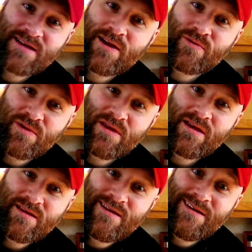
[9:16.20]
got a
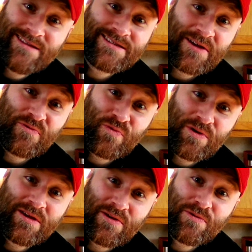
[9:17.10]
really
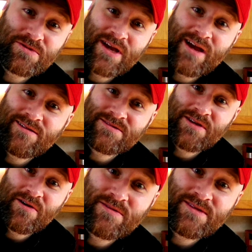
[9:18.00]
cool channel.
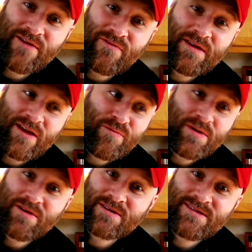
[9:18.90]
So definitely give him
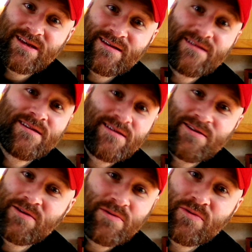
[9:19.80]
a look-see.
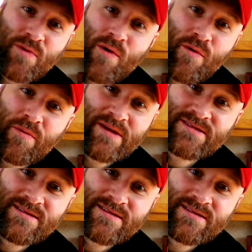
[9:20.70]
You won't want to miss